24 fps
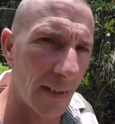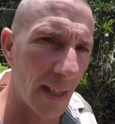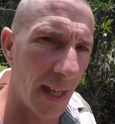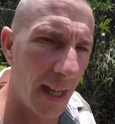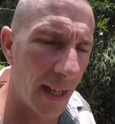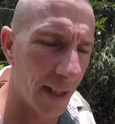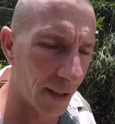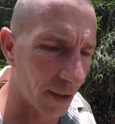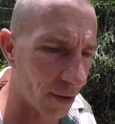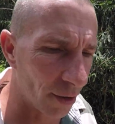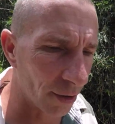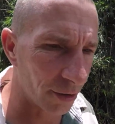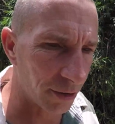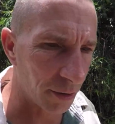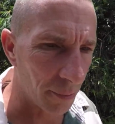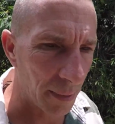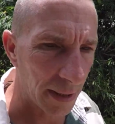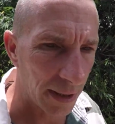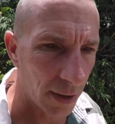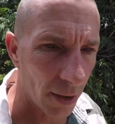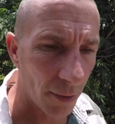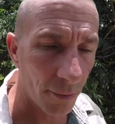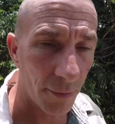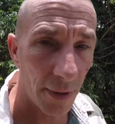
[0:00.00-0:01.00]
And across the
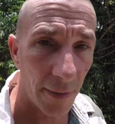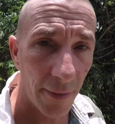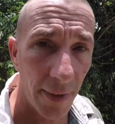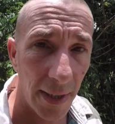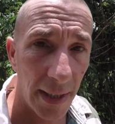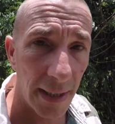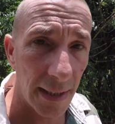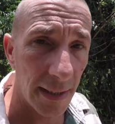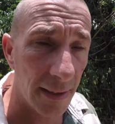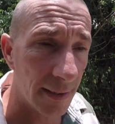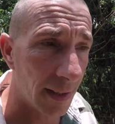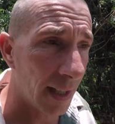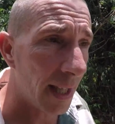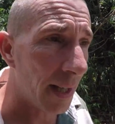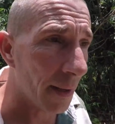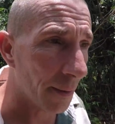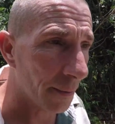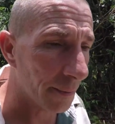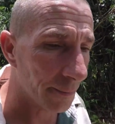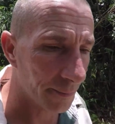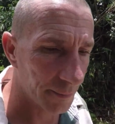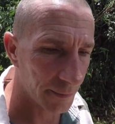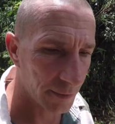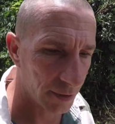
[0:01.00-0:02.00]
Mekong River is
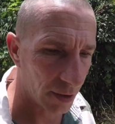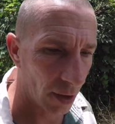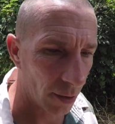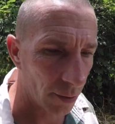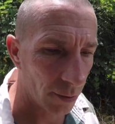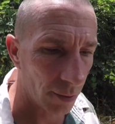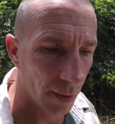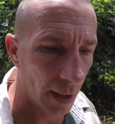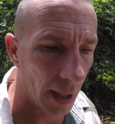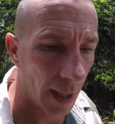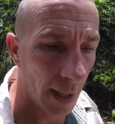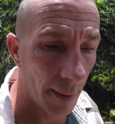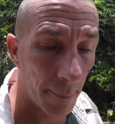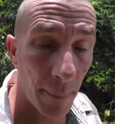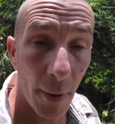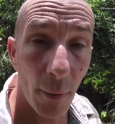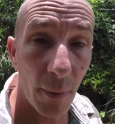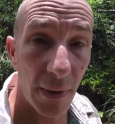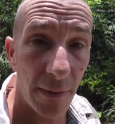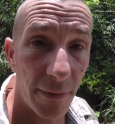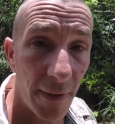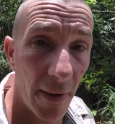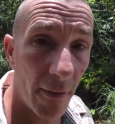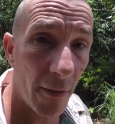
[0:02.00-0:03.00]
Laos. So,
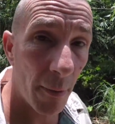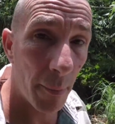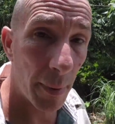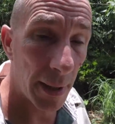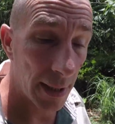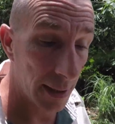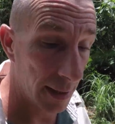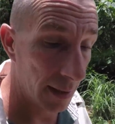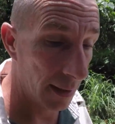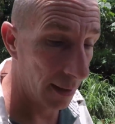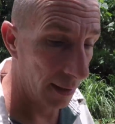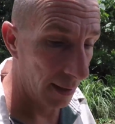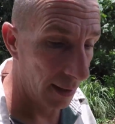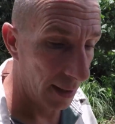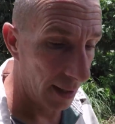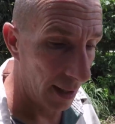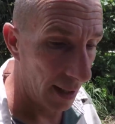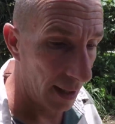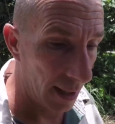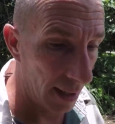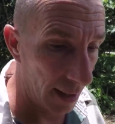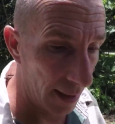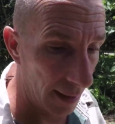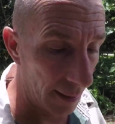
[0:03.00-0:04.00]
but we've never been.
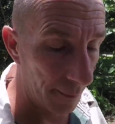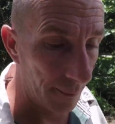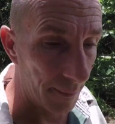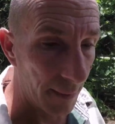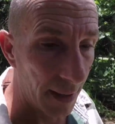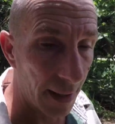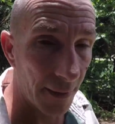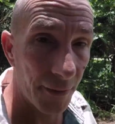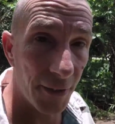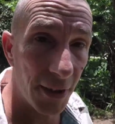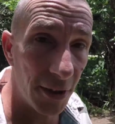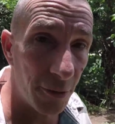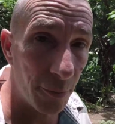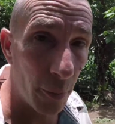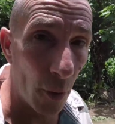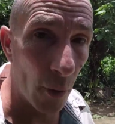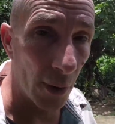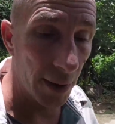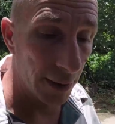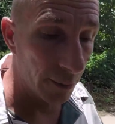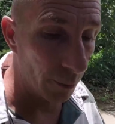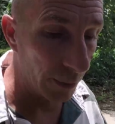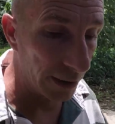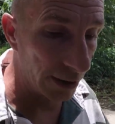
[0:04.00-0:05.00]
At this
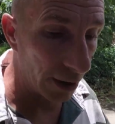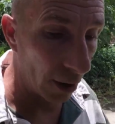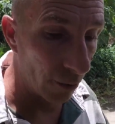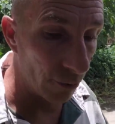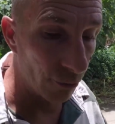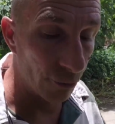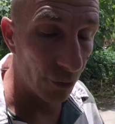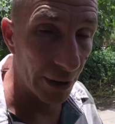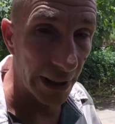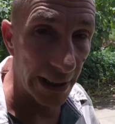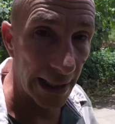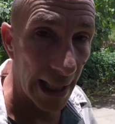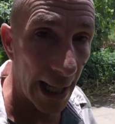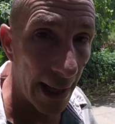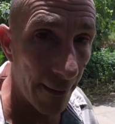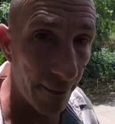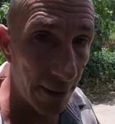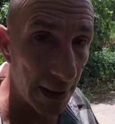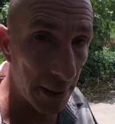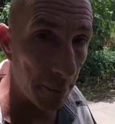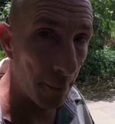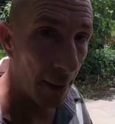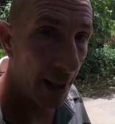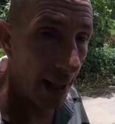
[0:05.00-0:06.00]
point, we don't really
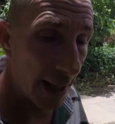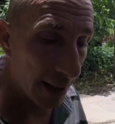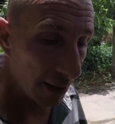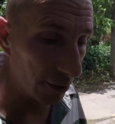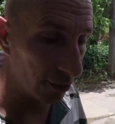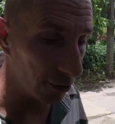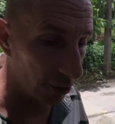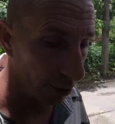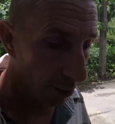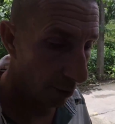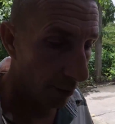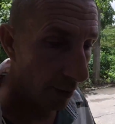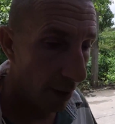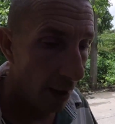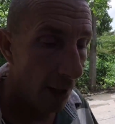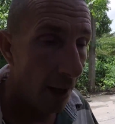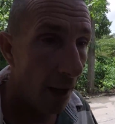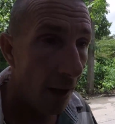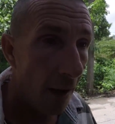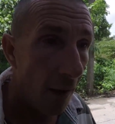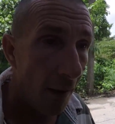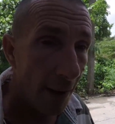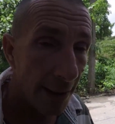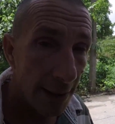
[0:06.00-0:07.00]
have any plans to.
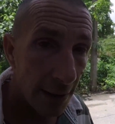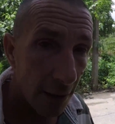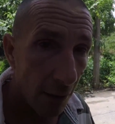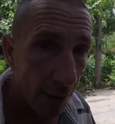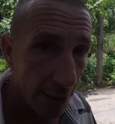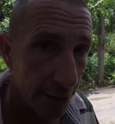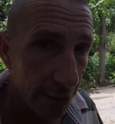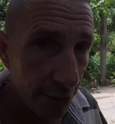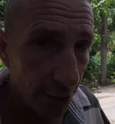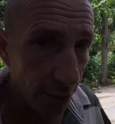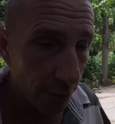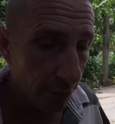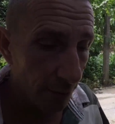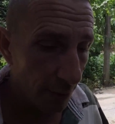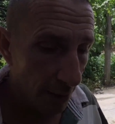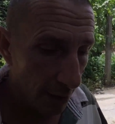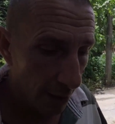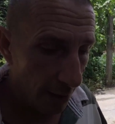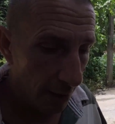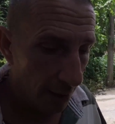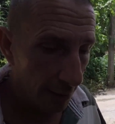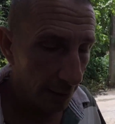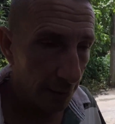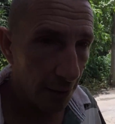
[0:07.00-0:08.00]
I'd like to
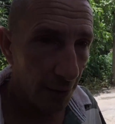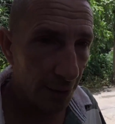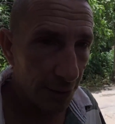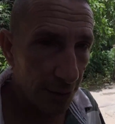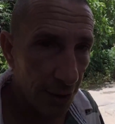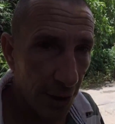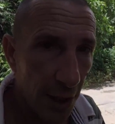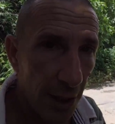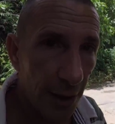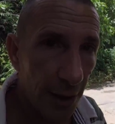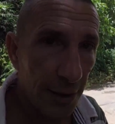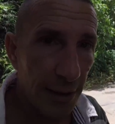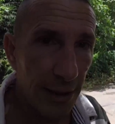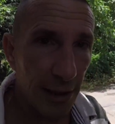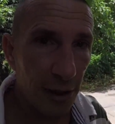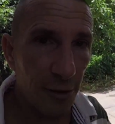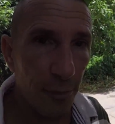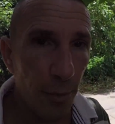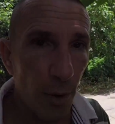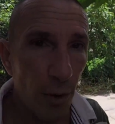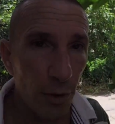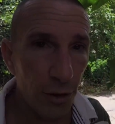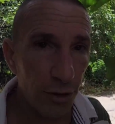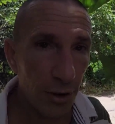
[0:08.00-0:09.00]
go and
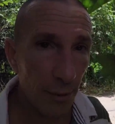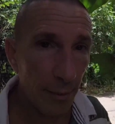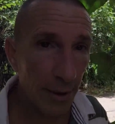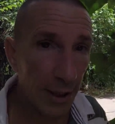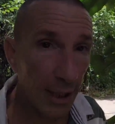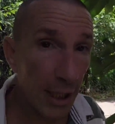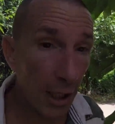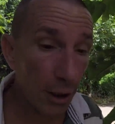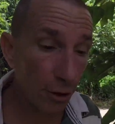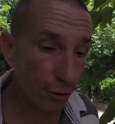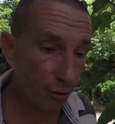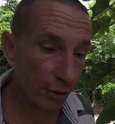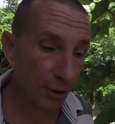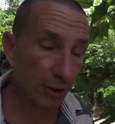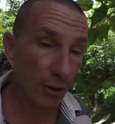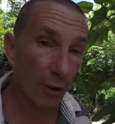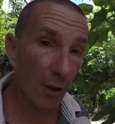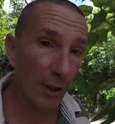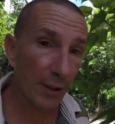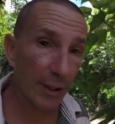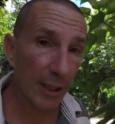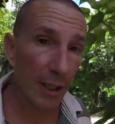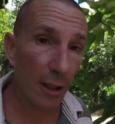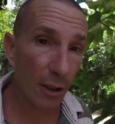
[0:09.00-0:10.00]
explore some of the
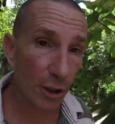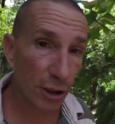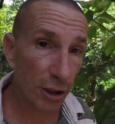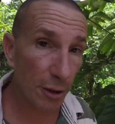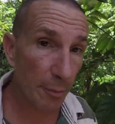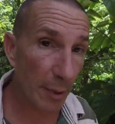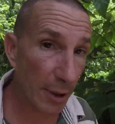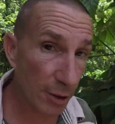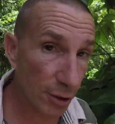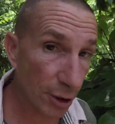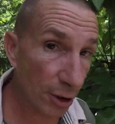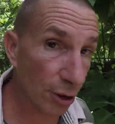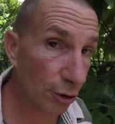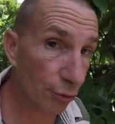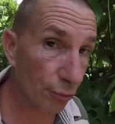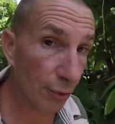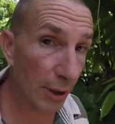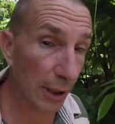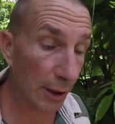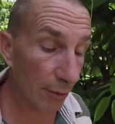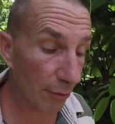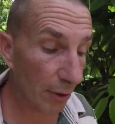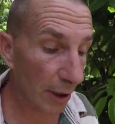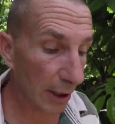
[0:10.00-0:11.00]
countryside there. I should imagine it's
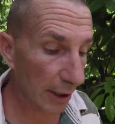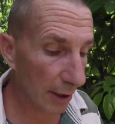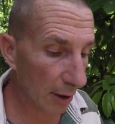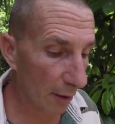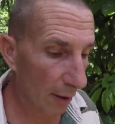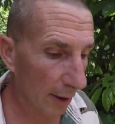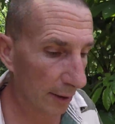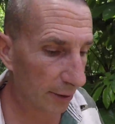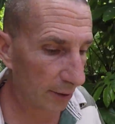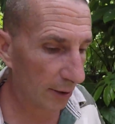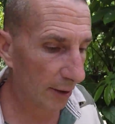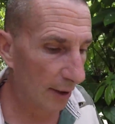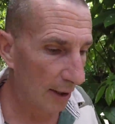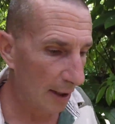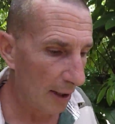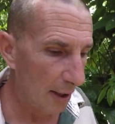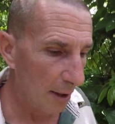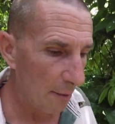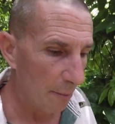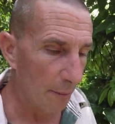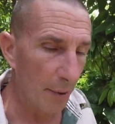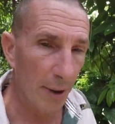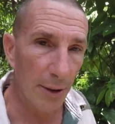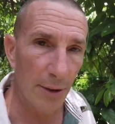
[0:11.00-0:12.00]
really, really nice.
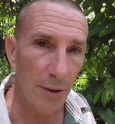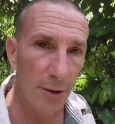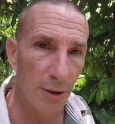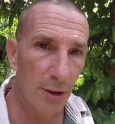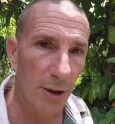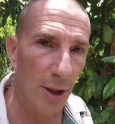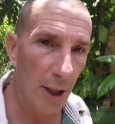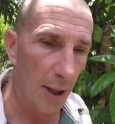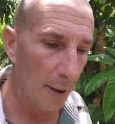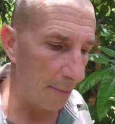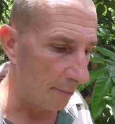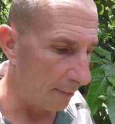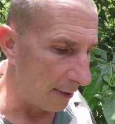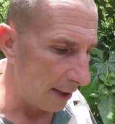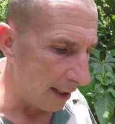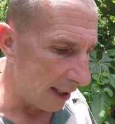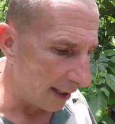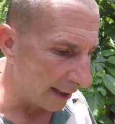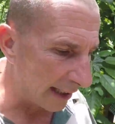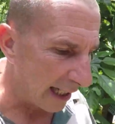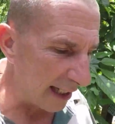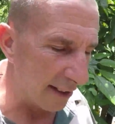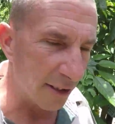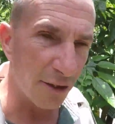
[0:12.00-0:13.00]
But
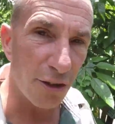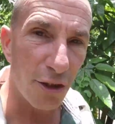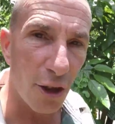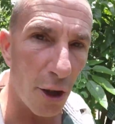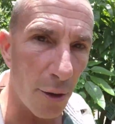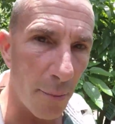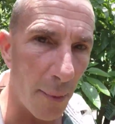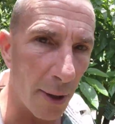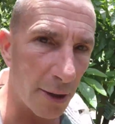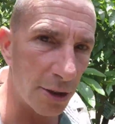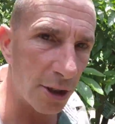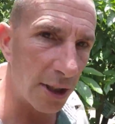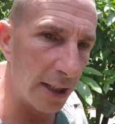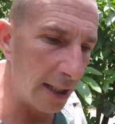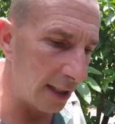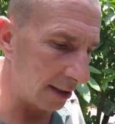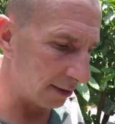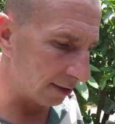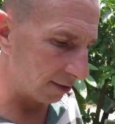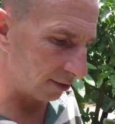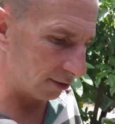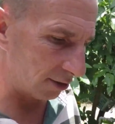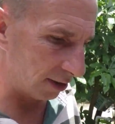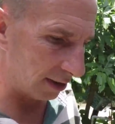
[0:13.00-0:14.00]
again, so much here
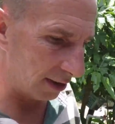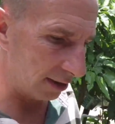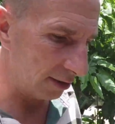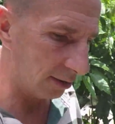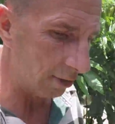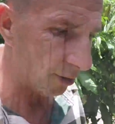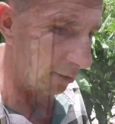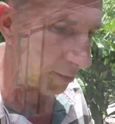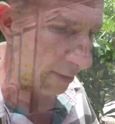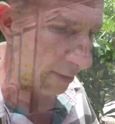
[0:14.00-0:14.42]
to see and do